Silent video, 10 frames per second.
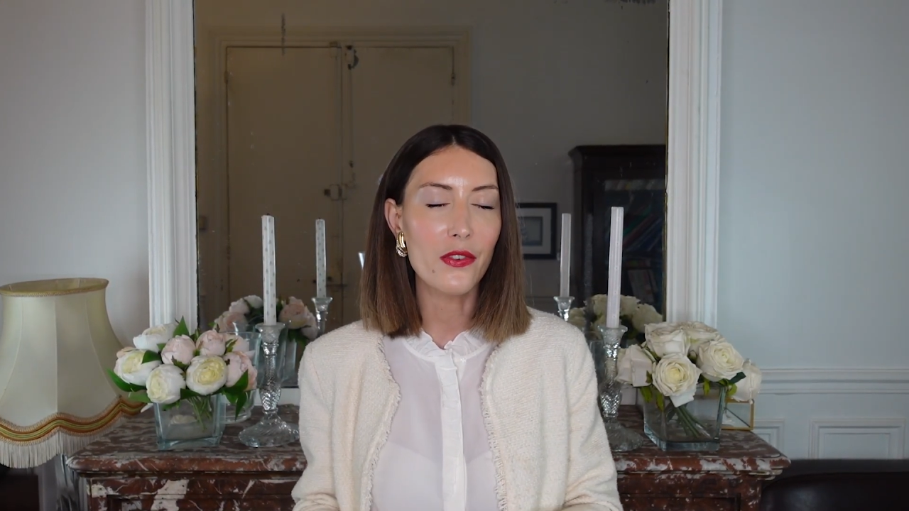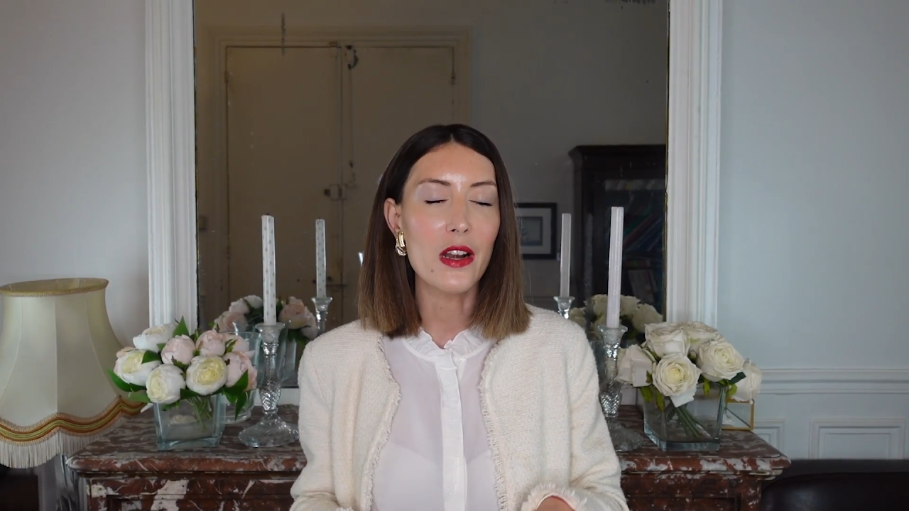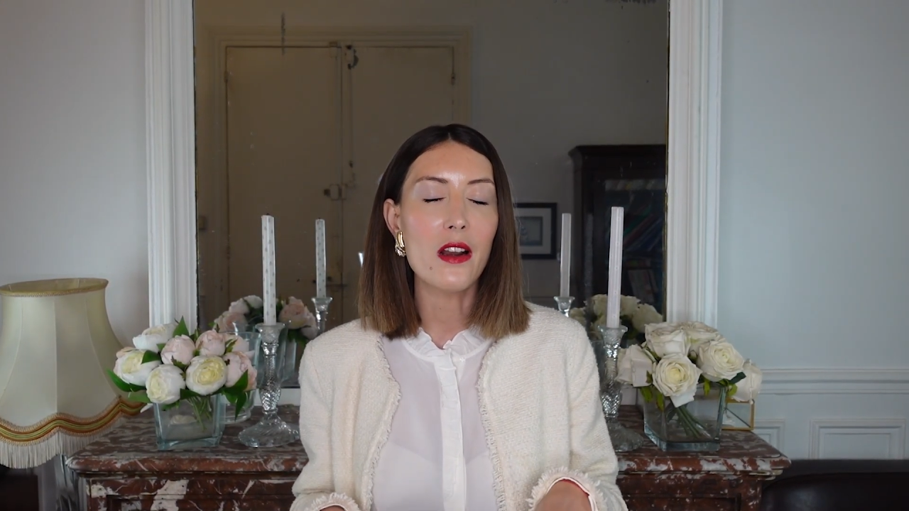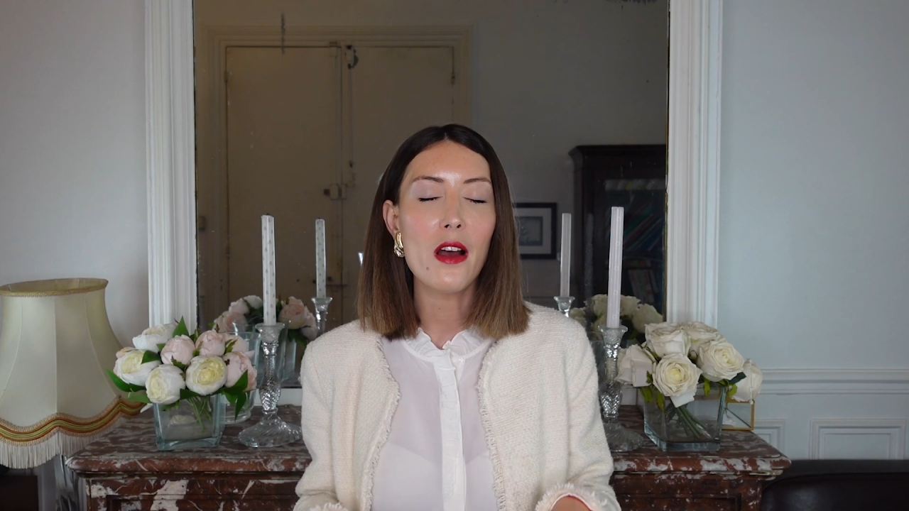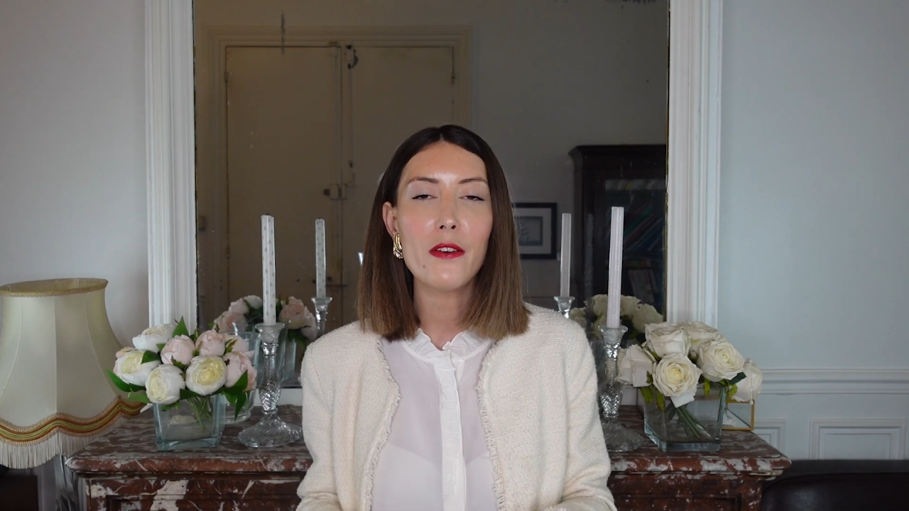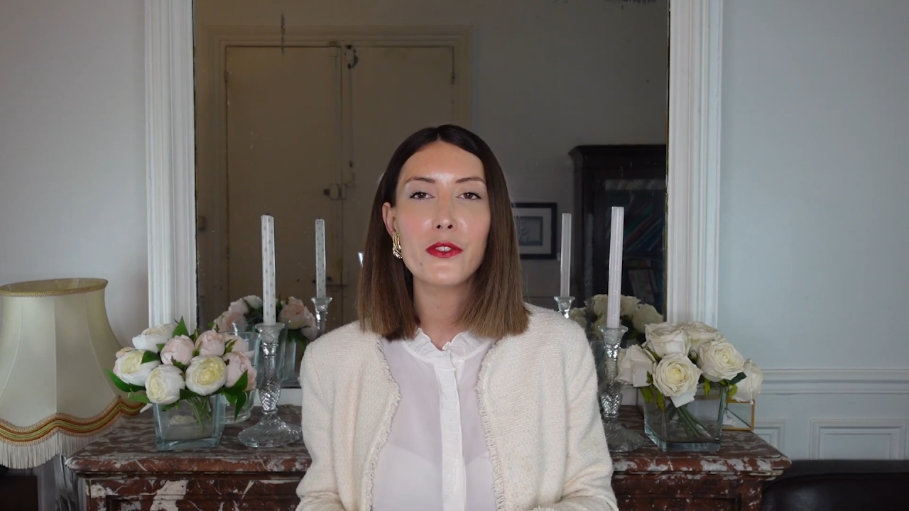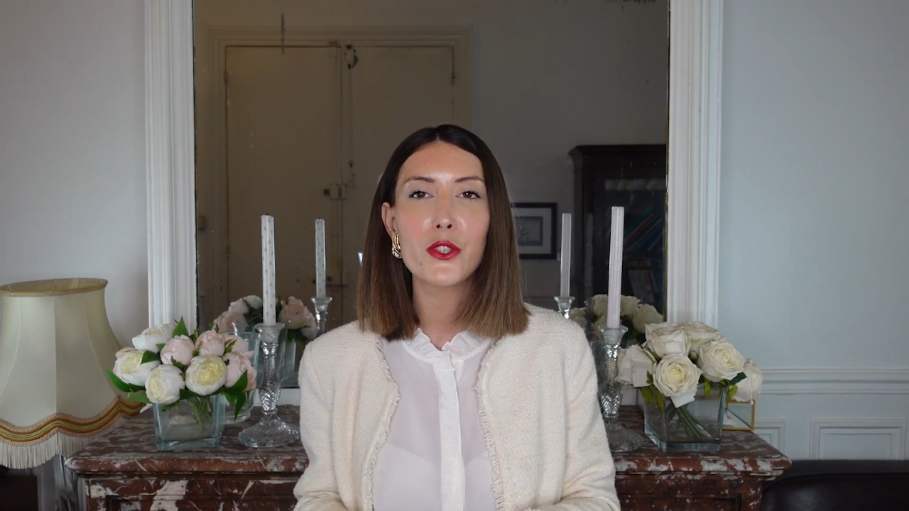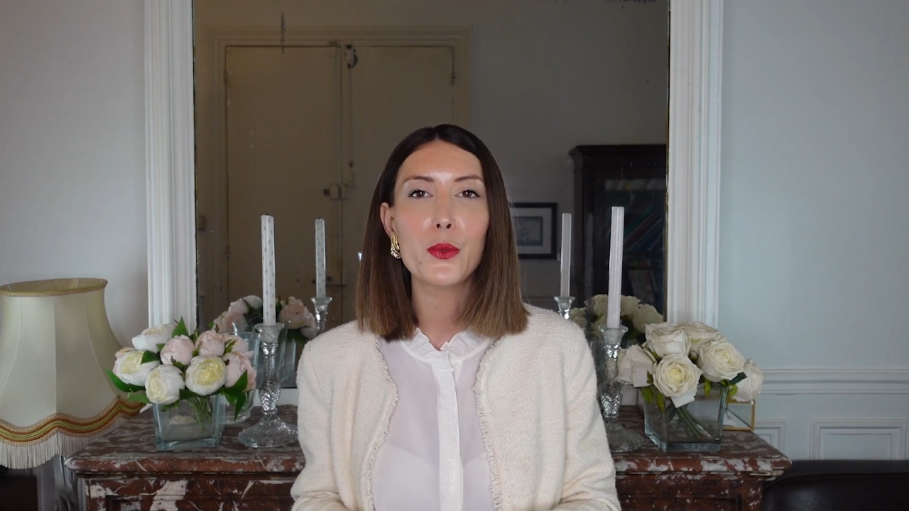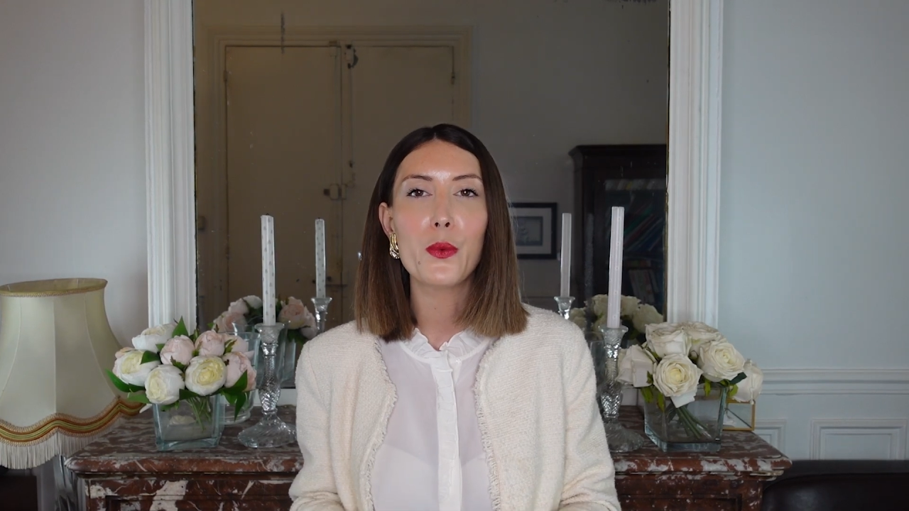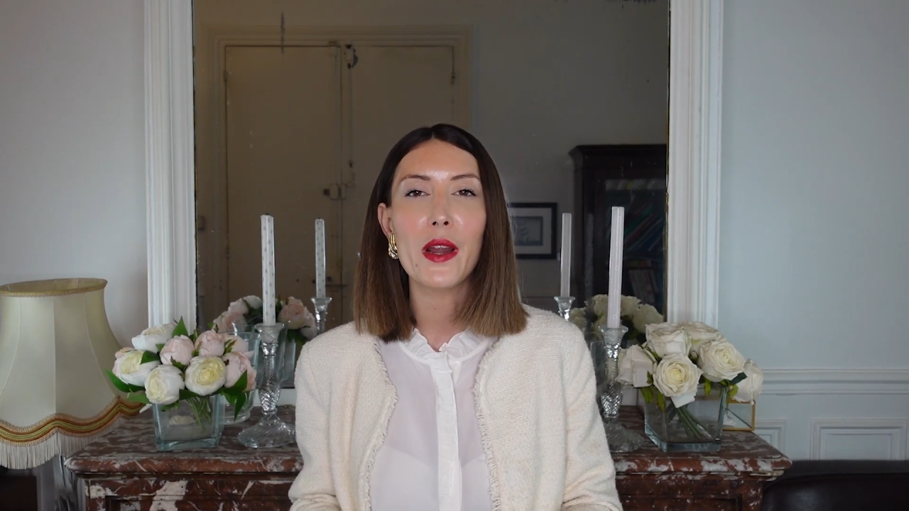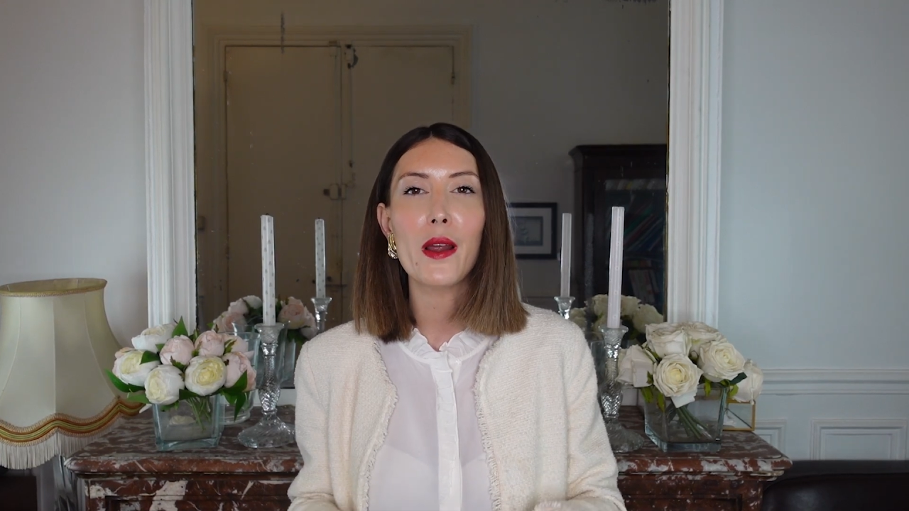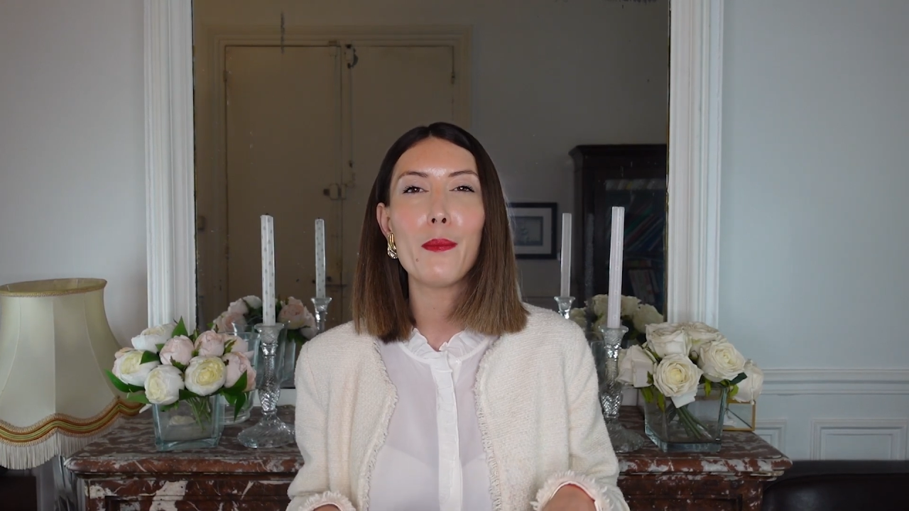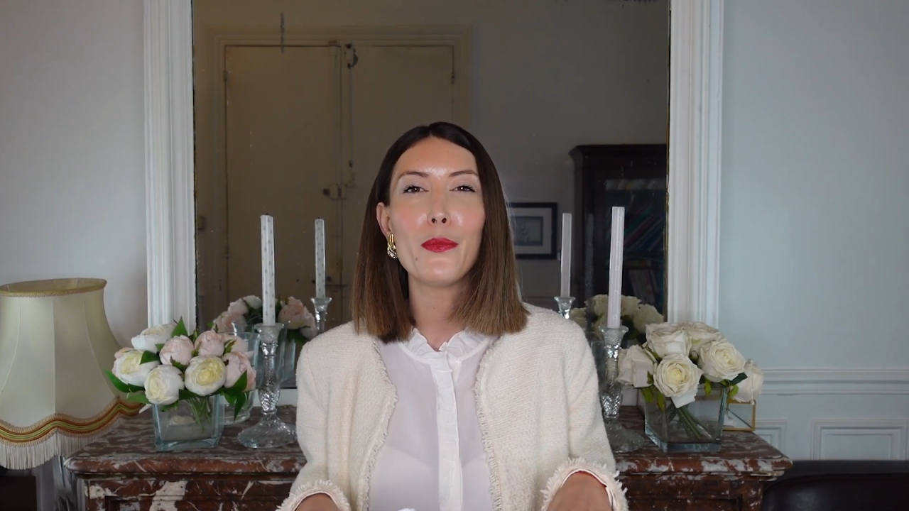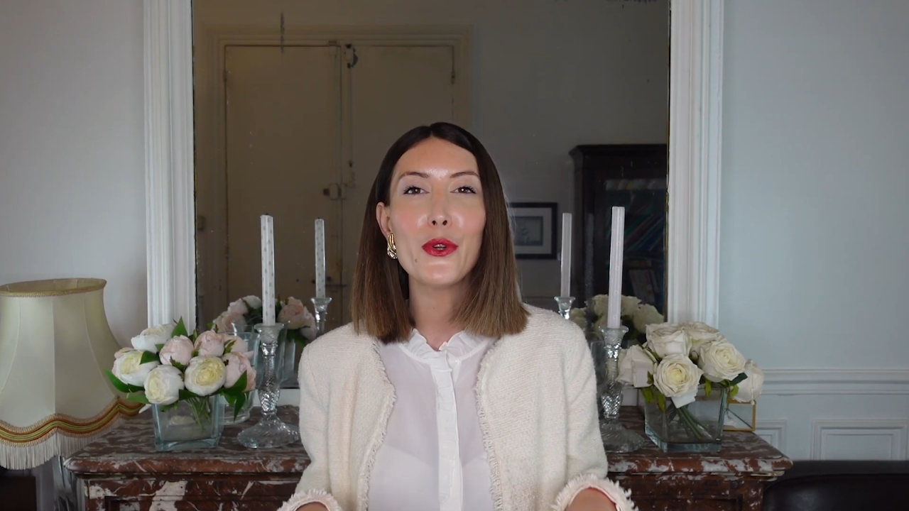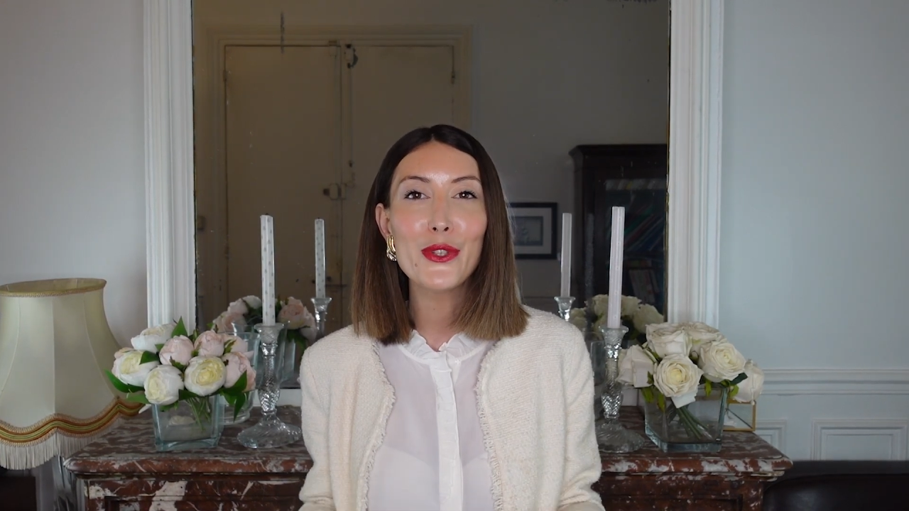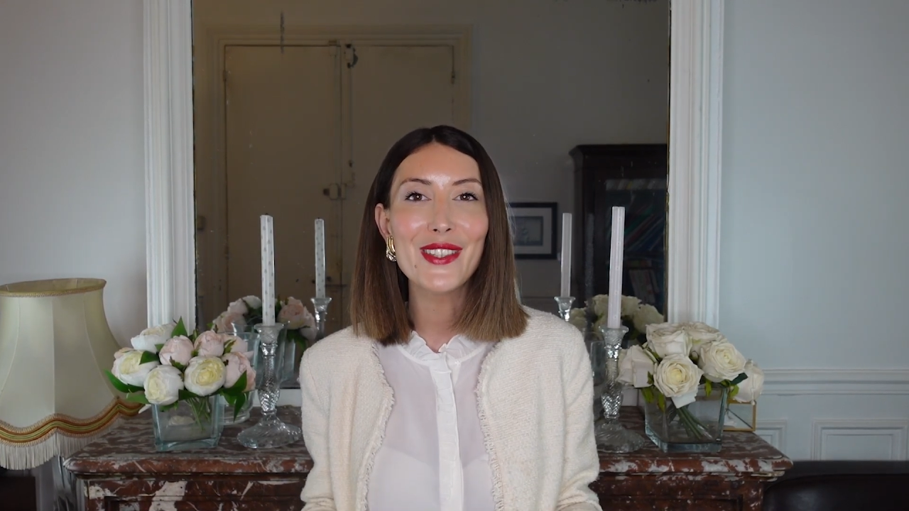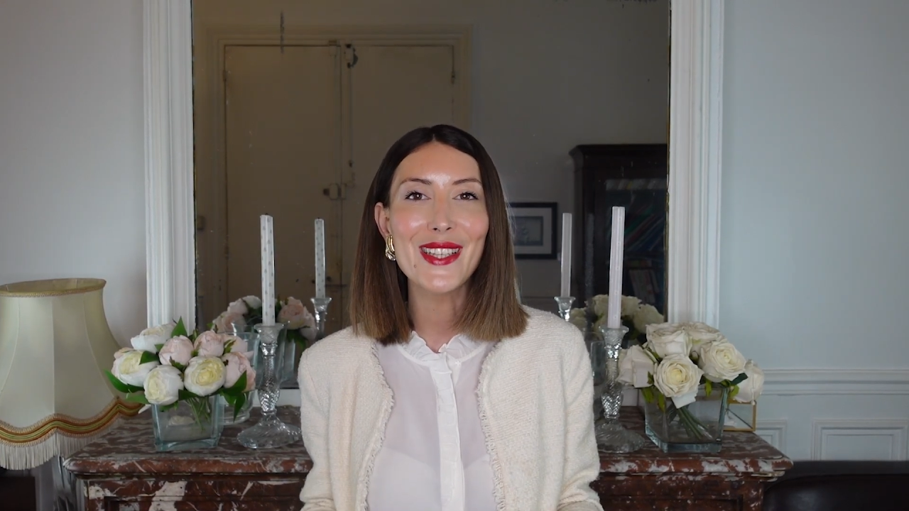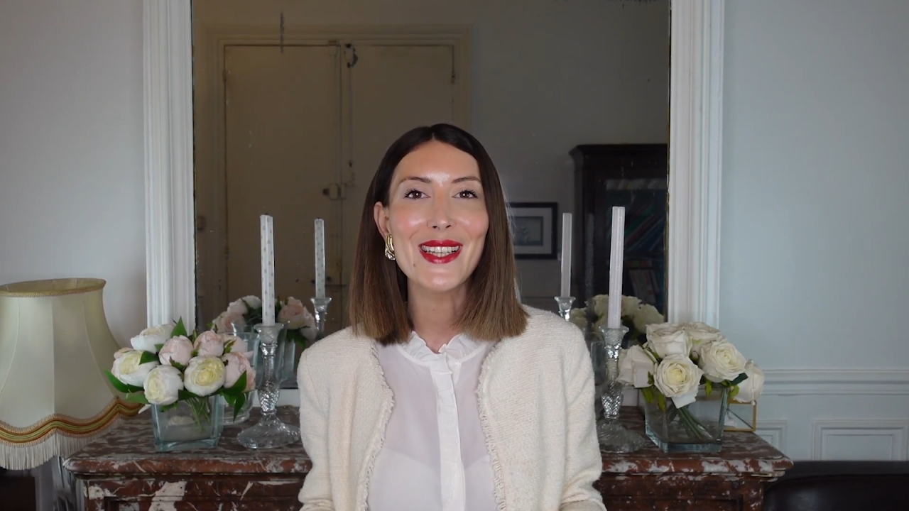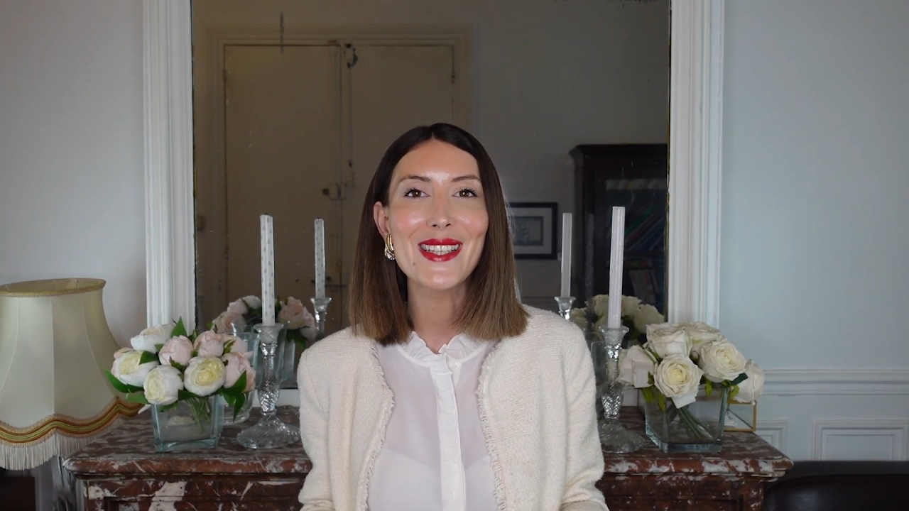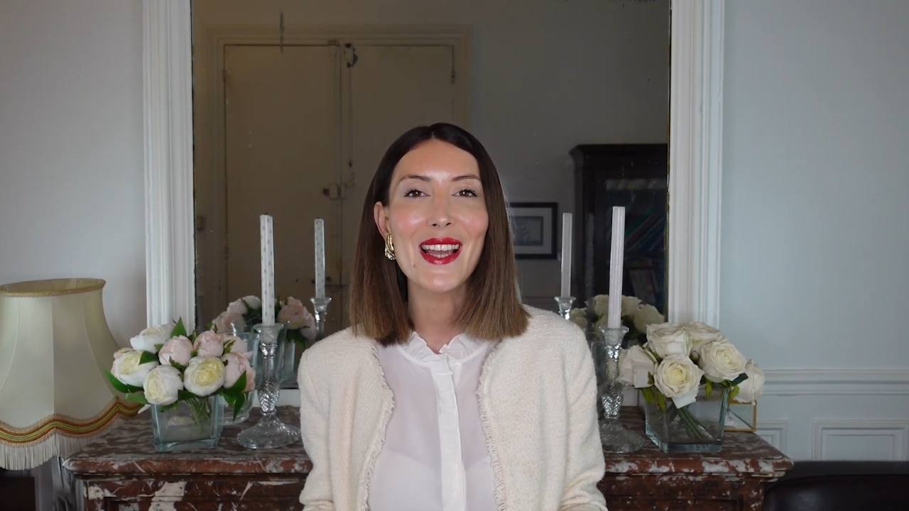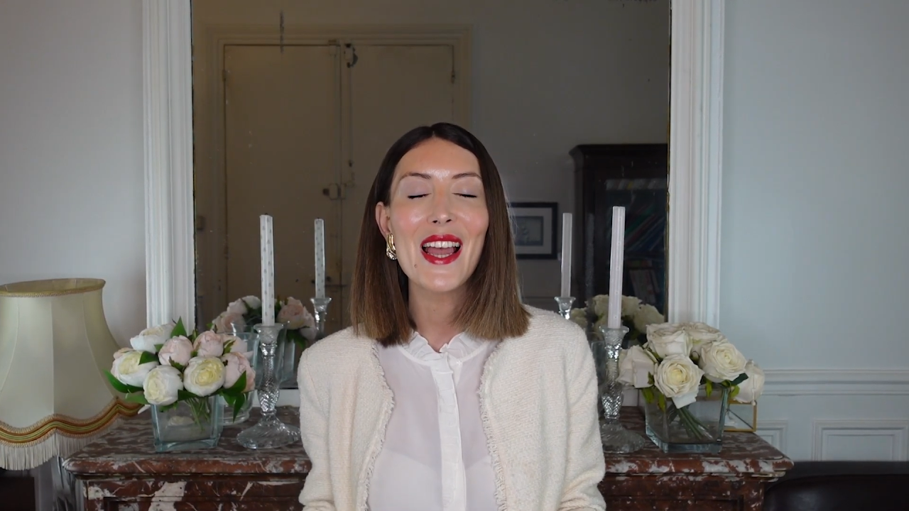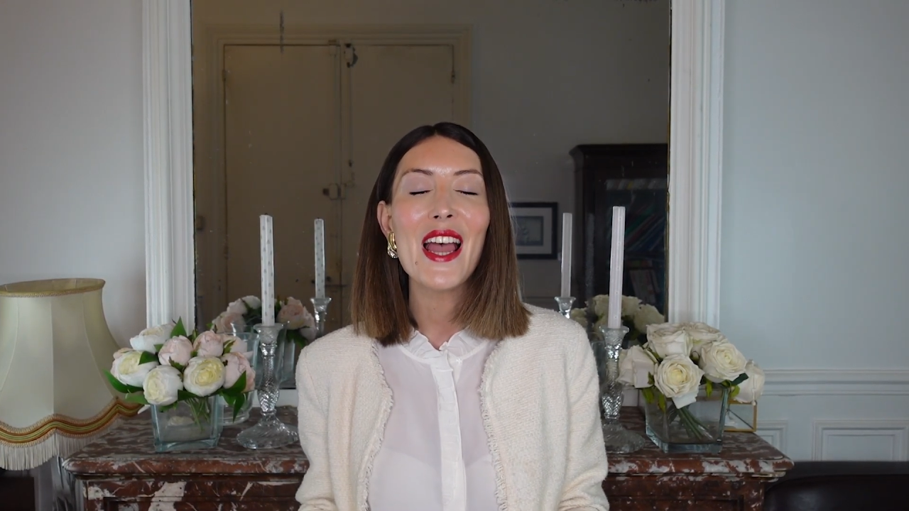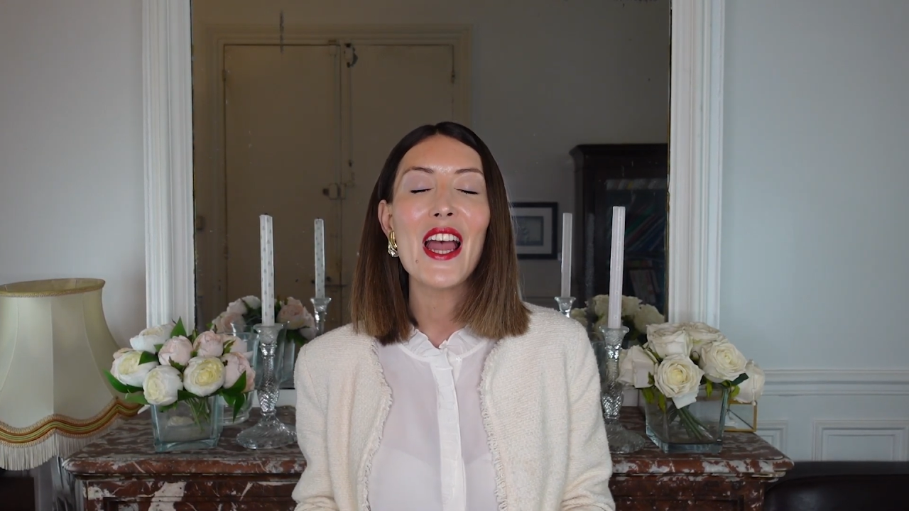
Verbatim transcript: They love to wear muted